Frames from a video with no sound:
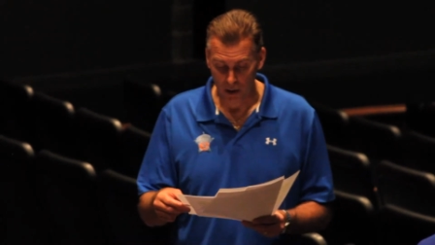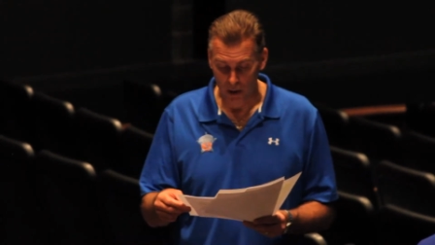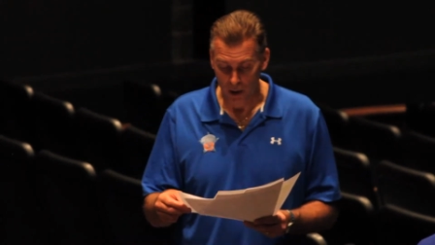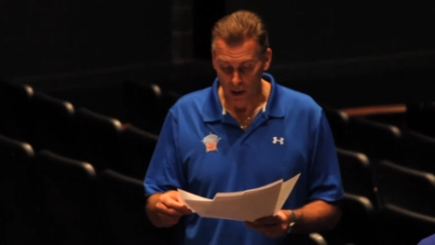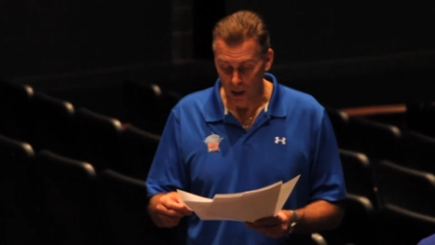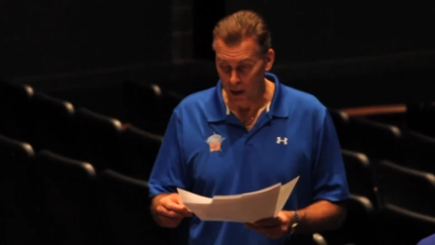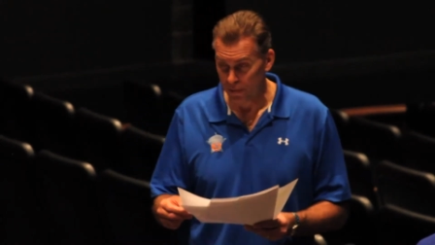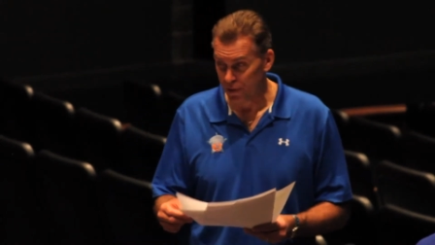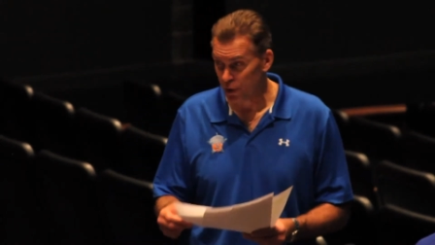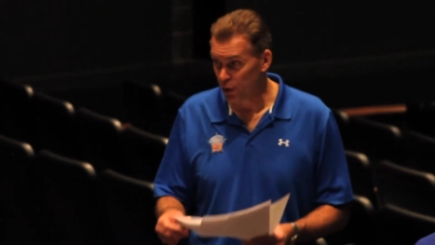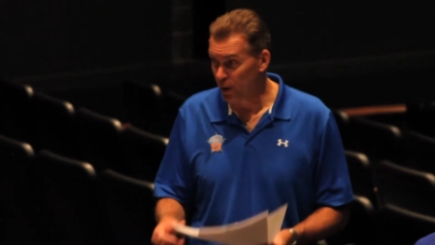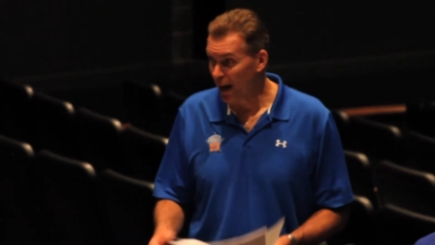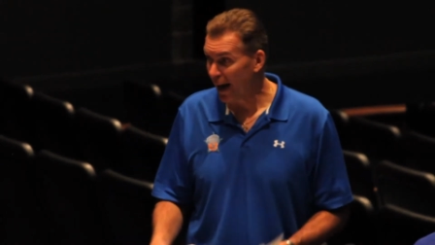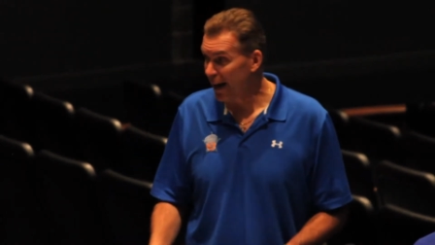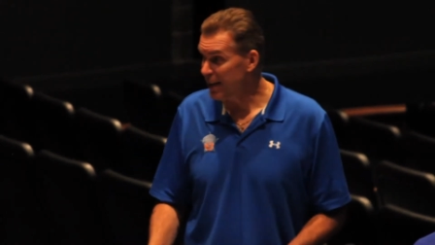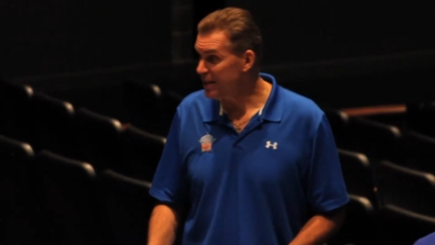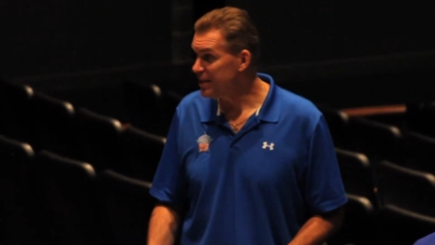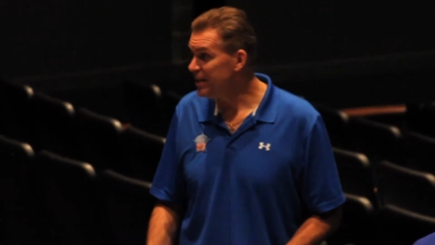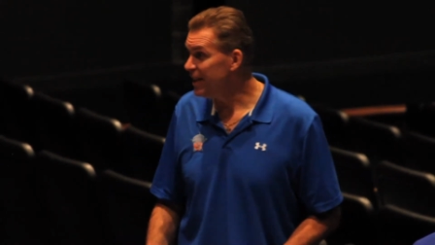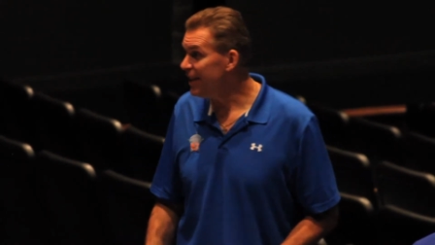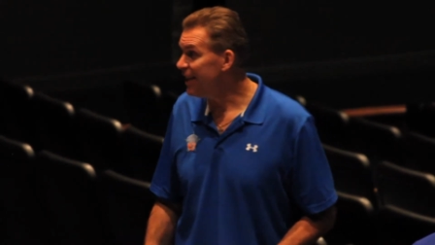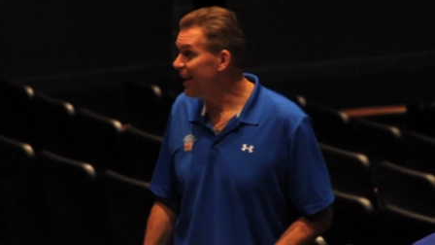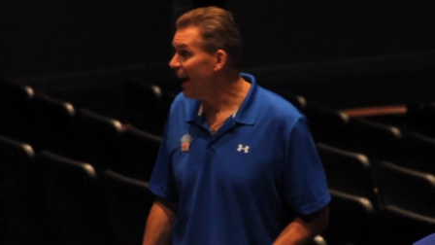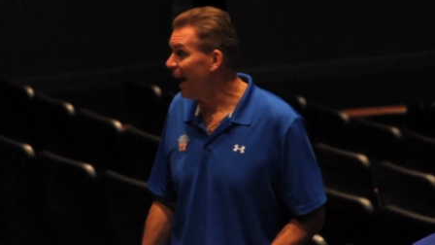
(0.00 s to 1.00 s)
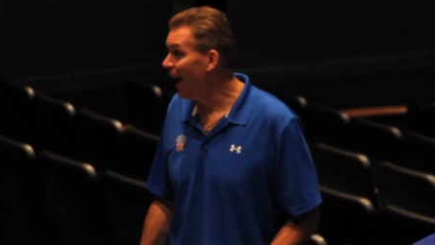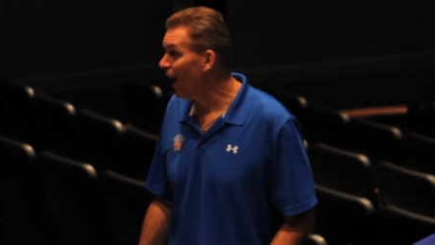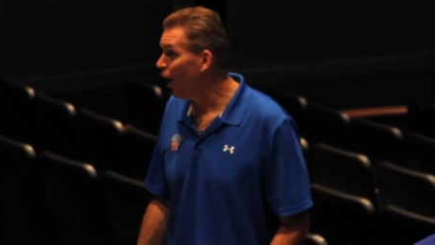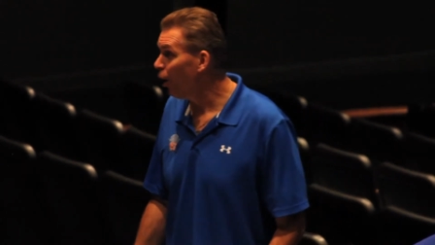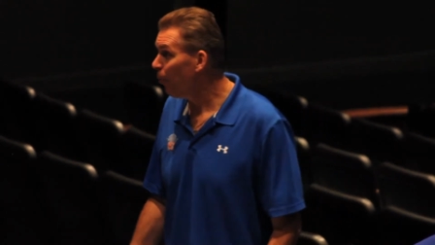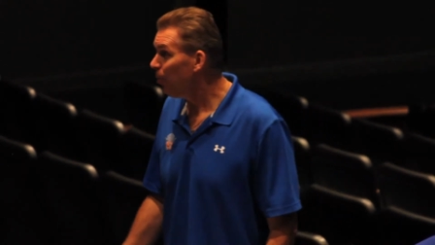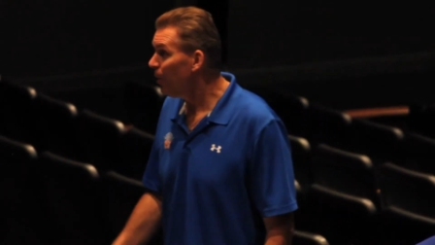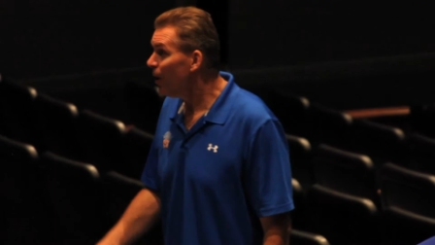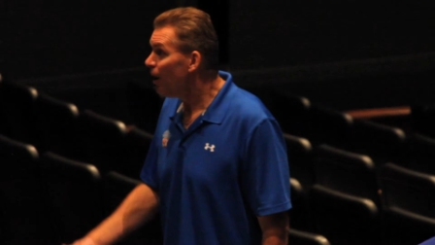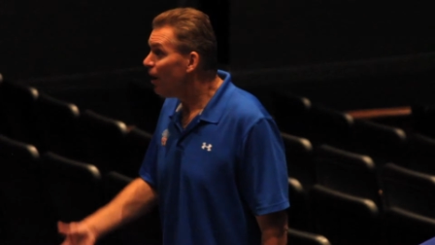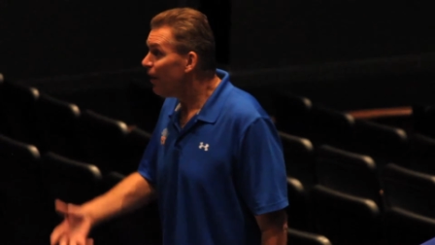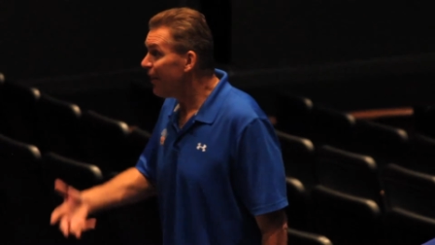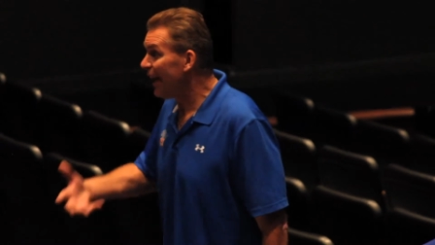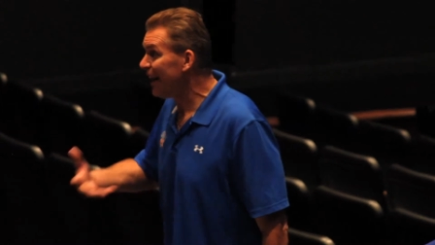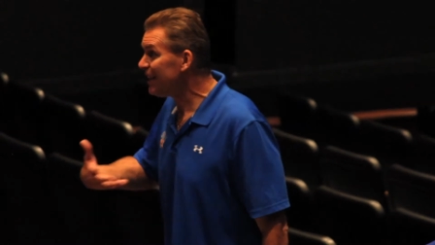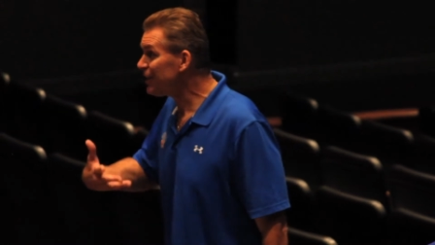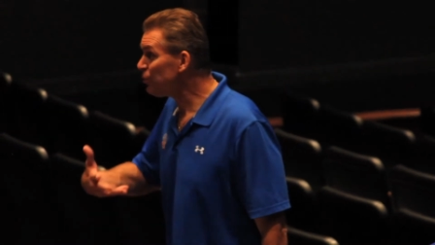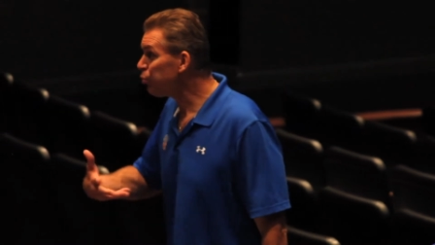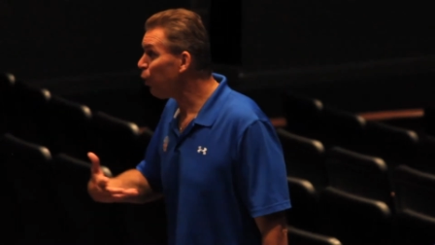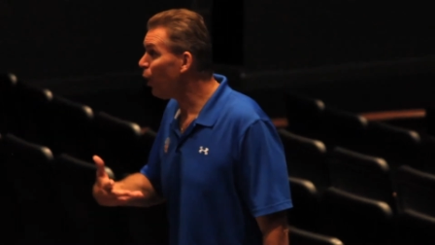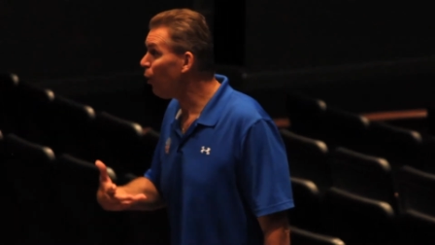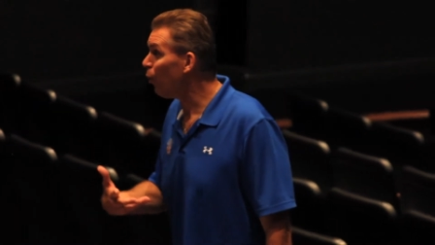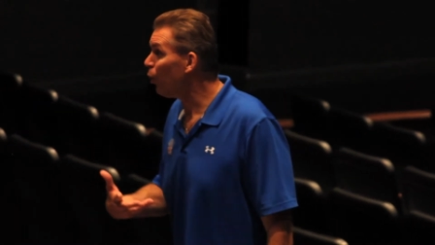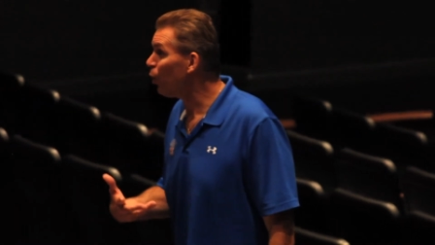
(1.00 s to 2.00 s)
If you guys need help,
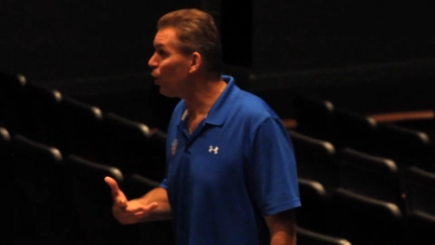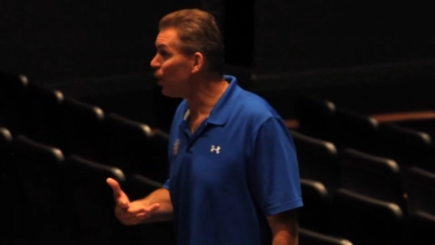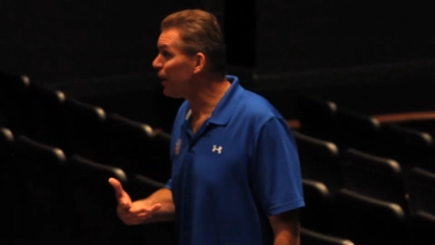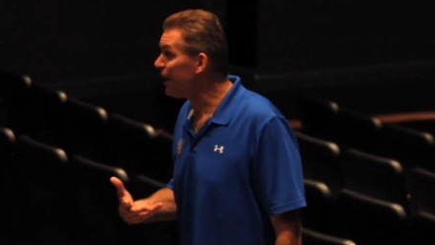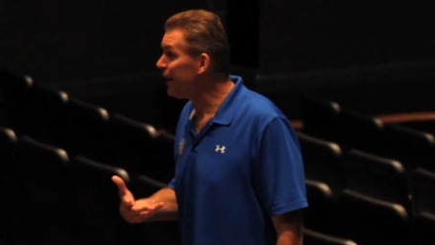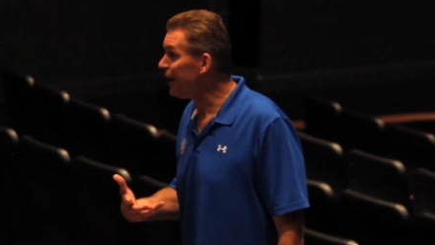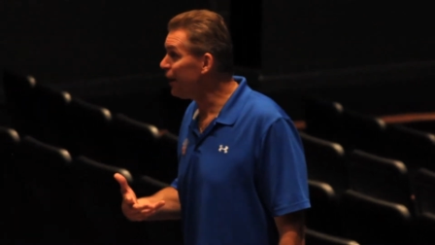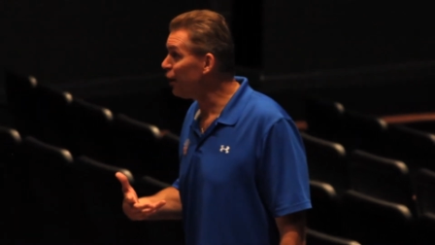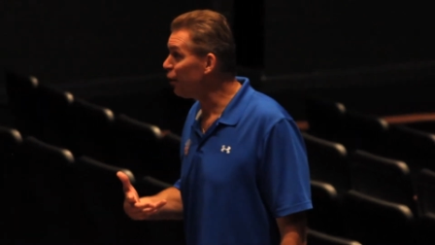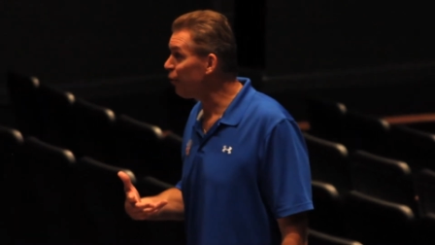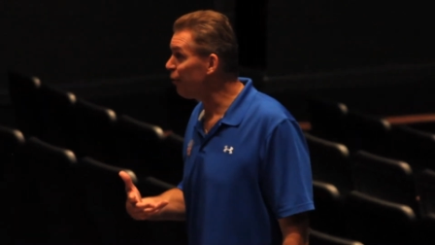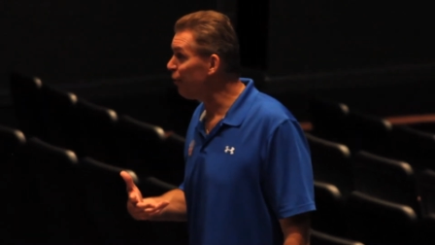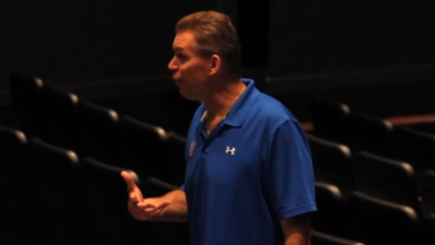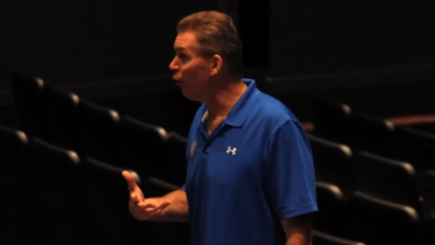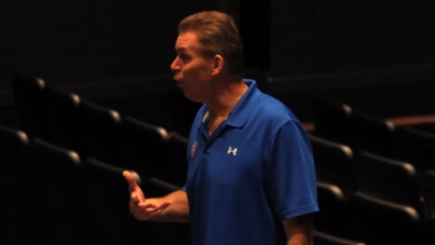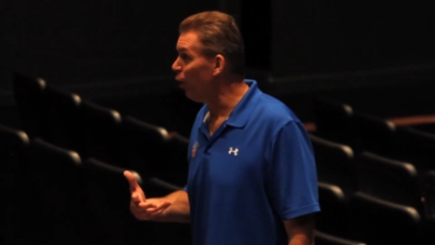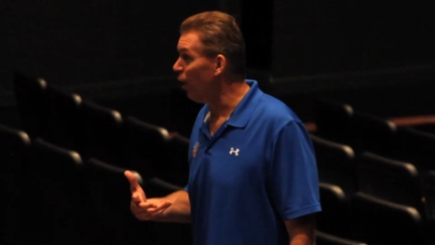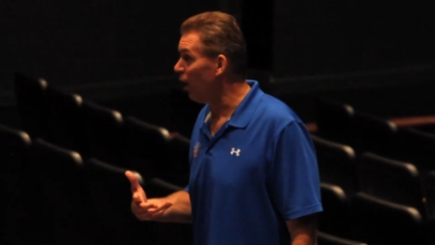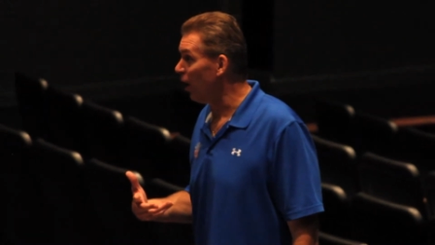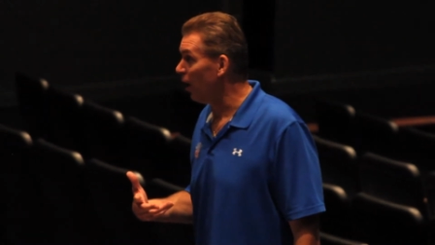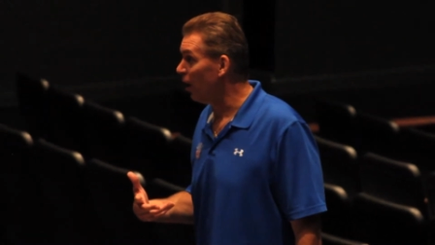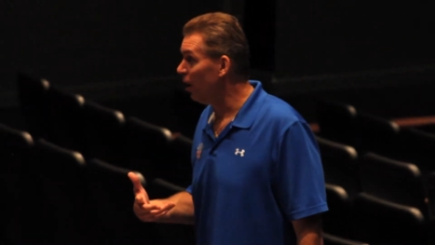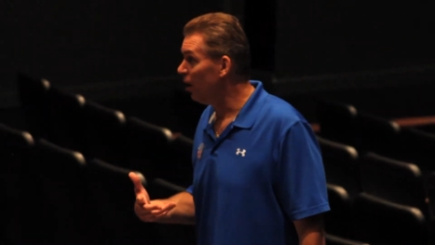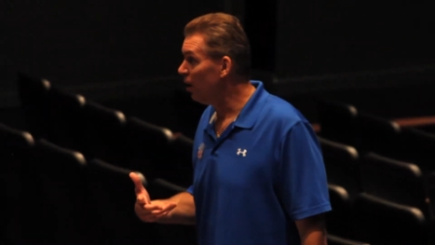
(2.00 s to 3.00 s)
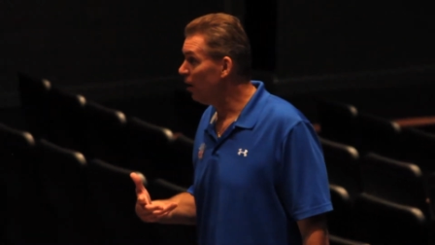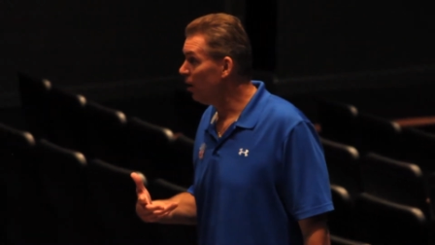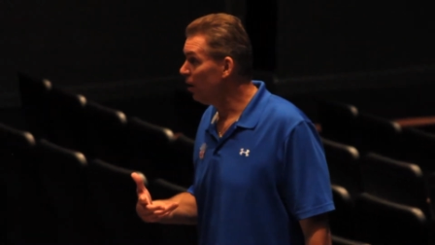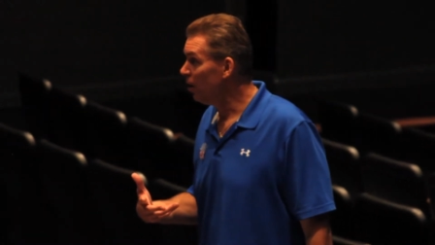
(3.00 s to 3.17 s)
that's what we're here for.